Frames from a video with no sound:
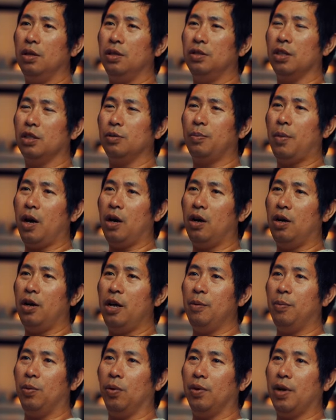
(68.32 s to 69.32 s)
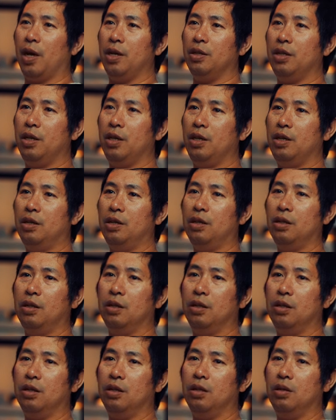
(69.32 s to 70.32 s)
These expire April nineteenth.
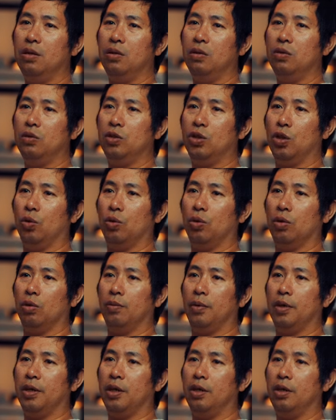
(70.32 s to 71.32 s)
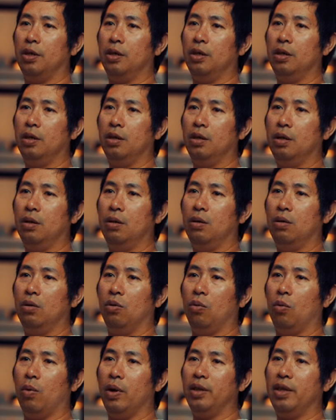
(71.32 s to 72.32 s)
Total return,
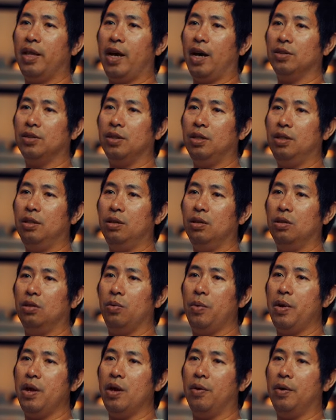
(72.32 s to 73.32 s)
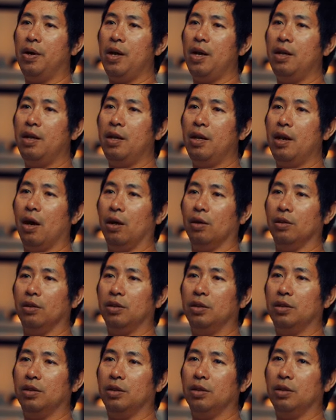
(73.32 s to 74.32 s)
one thousand three hundred eighty
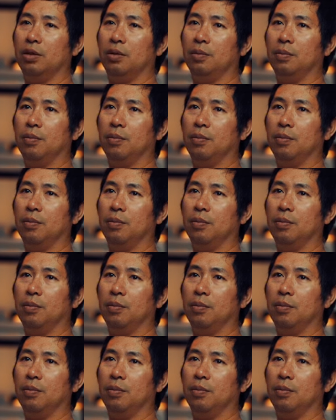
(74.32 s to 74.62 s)
dollars.